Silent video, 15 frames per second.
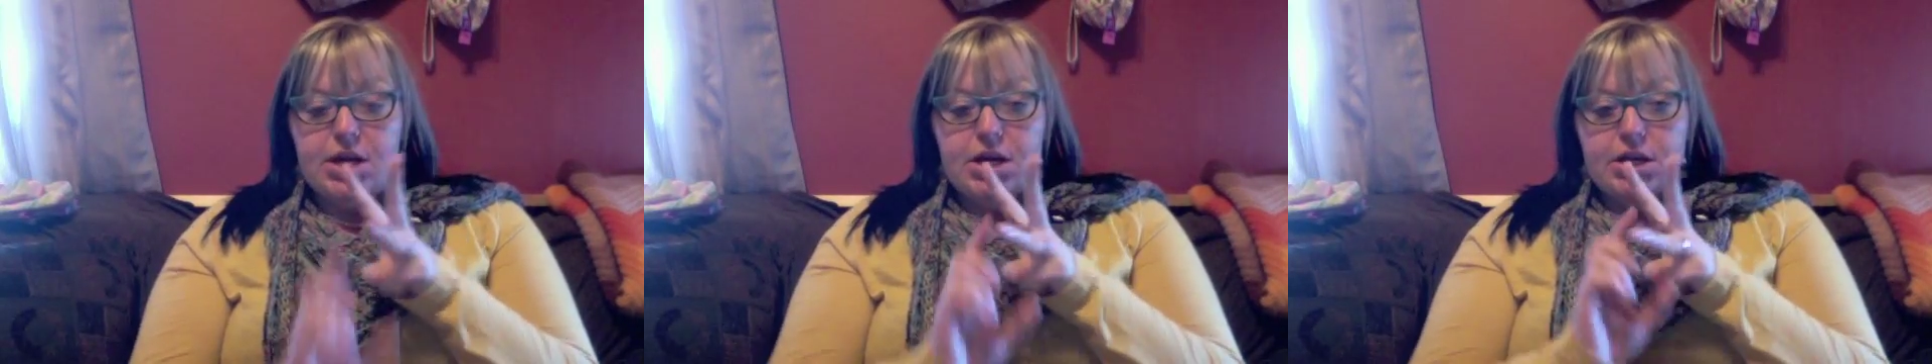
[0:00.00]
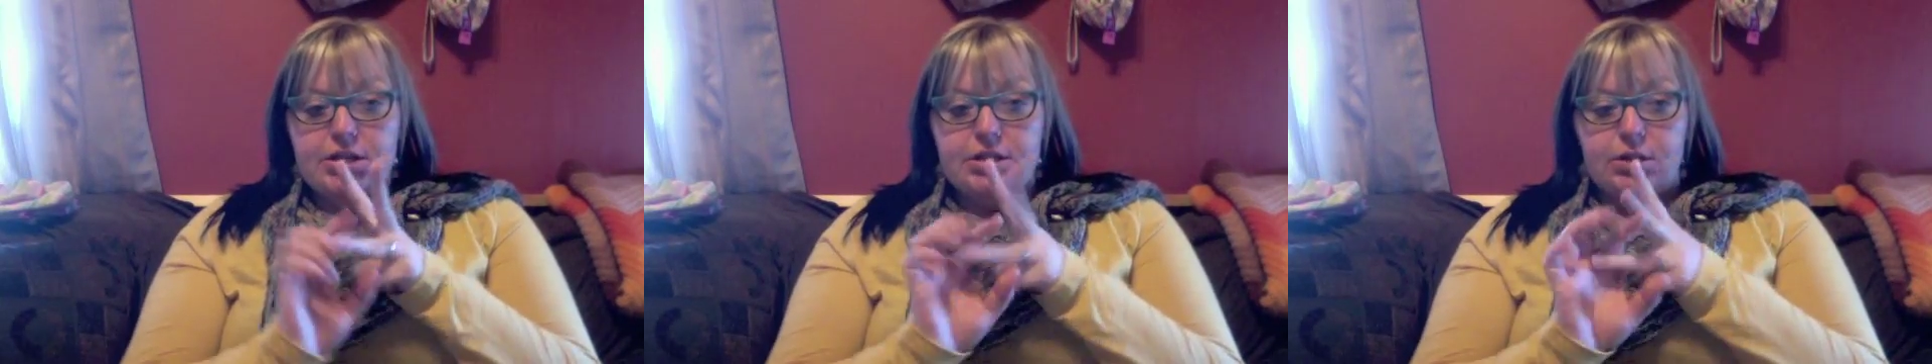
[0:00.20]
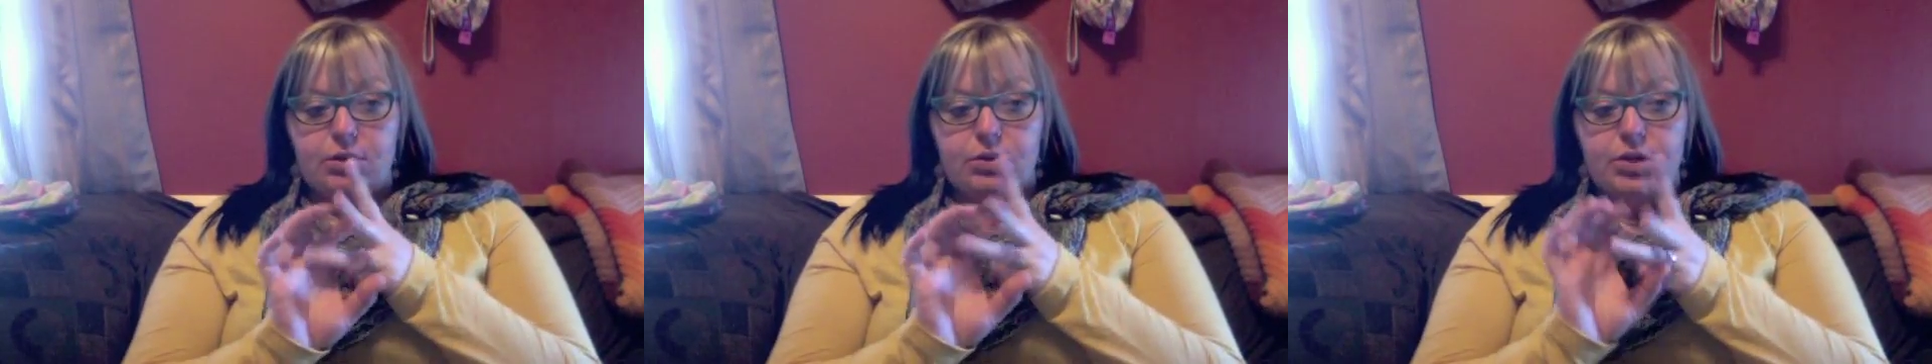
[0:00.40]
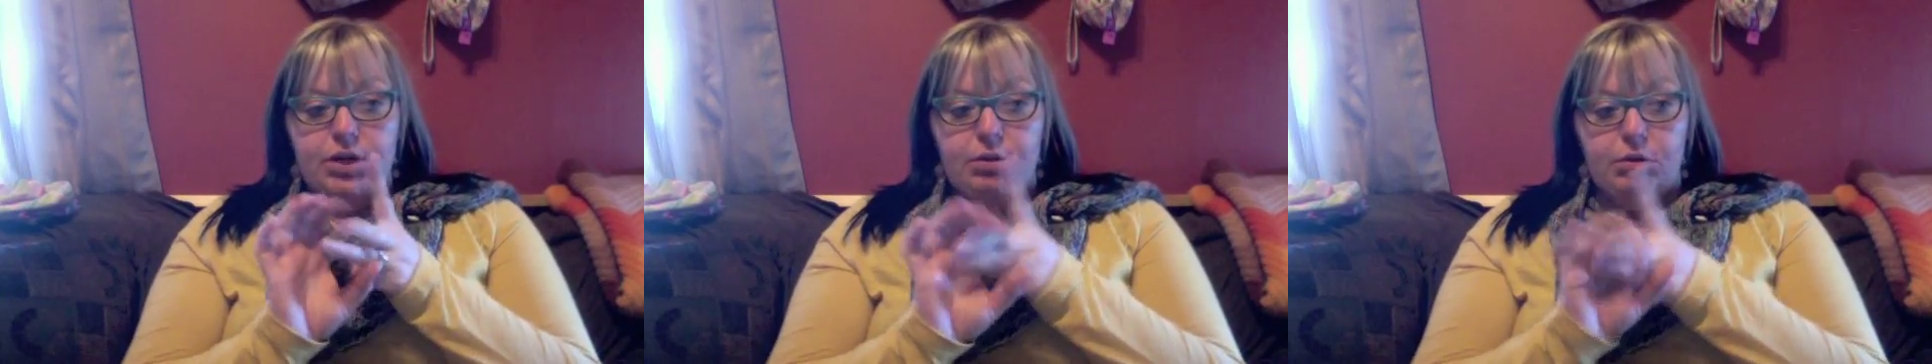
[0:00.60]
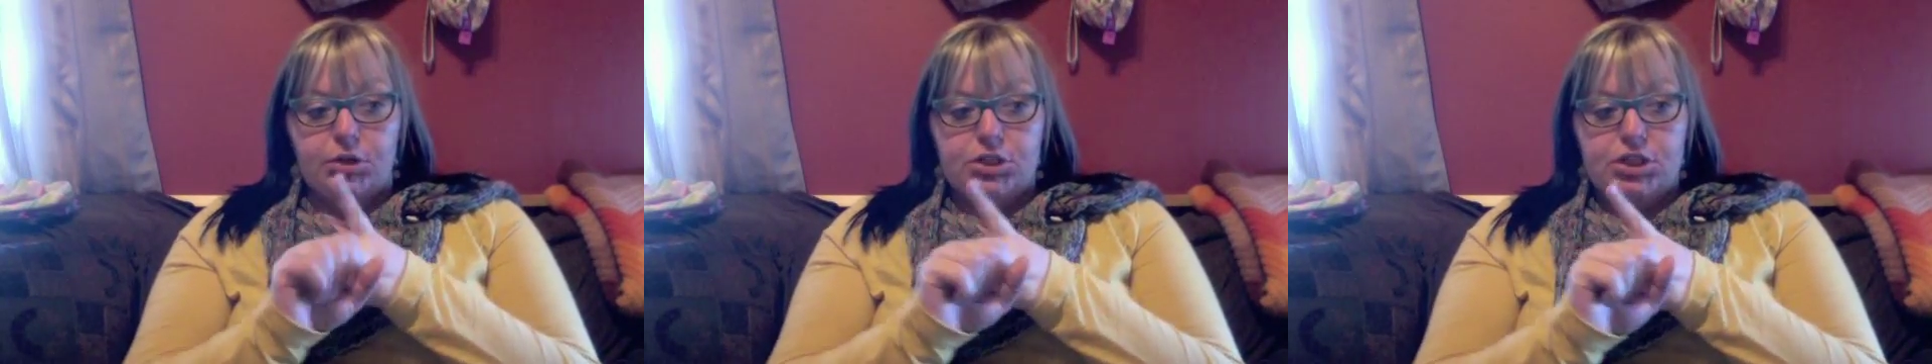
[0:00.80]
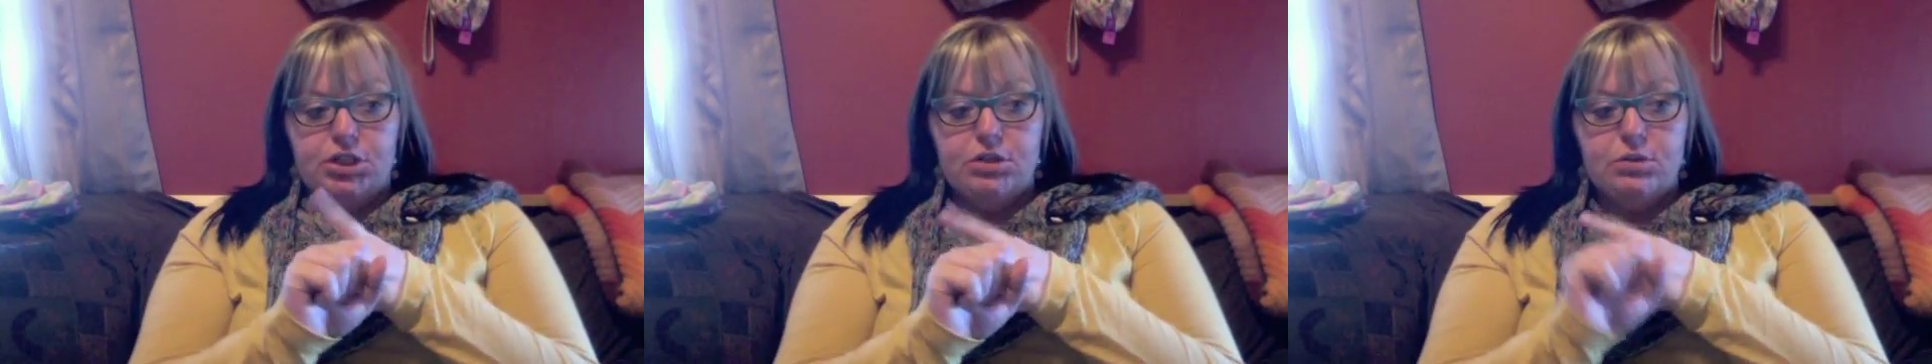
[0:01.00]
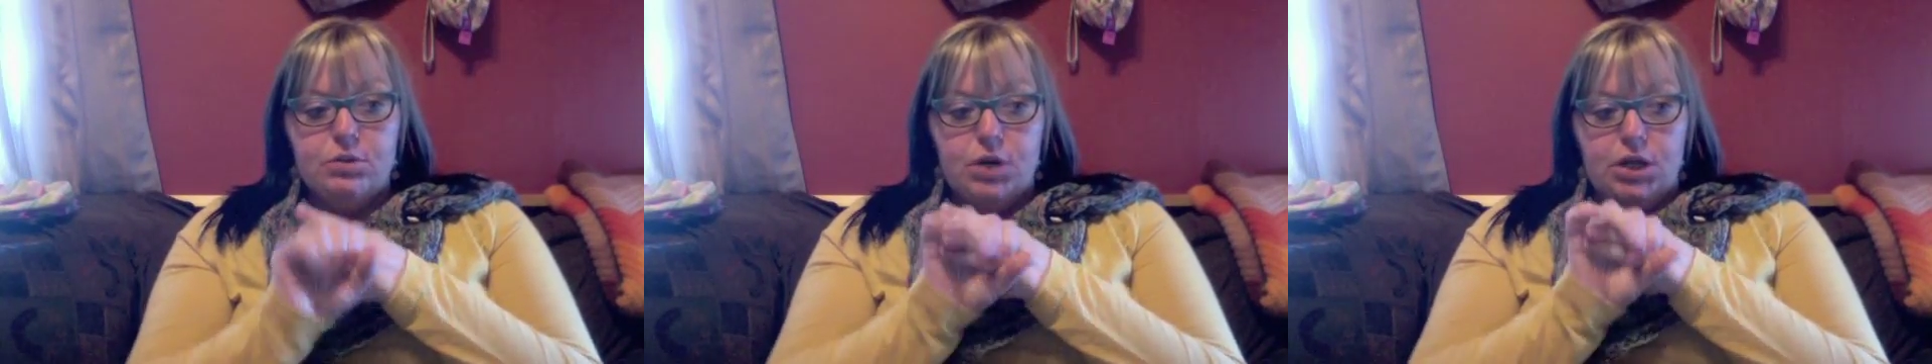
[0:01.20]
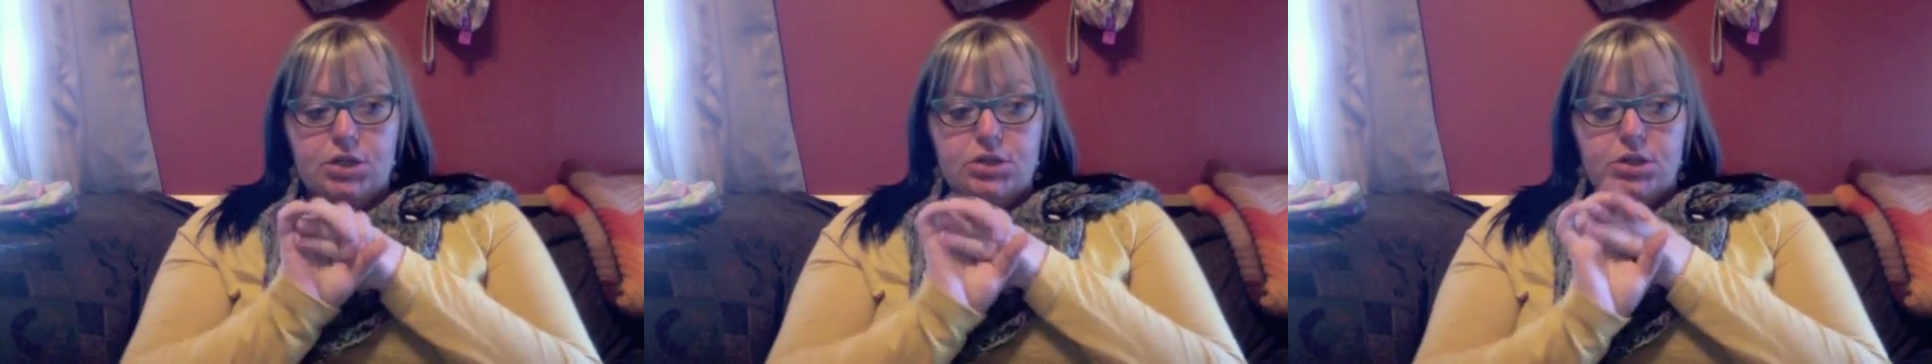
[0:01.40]
So there were 2
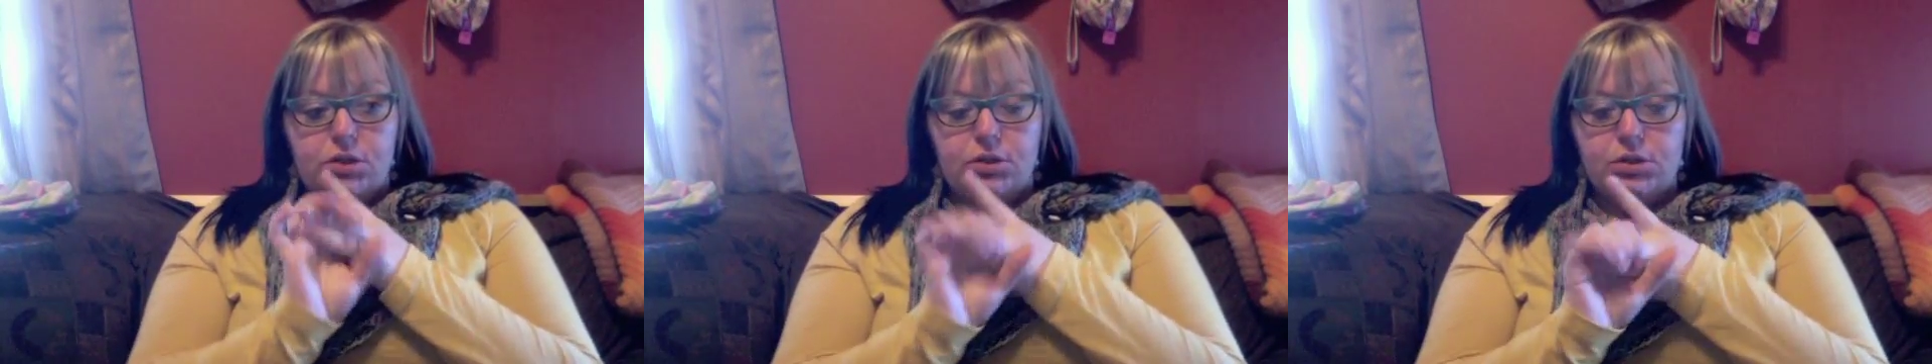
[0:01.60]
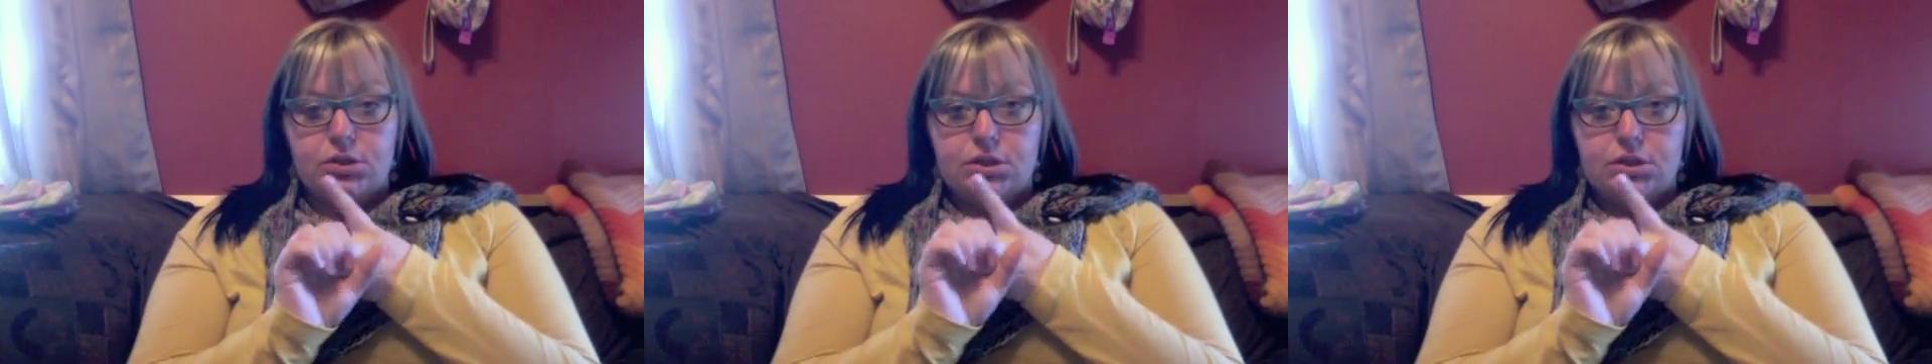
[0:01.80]
adult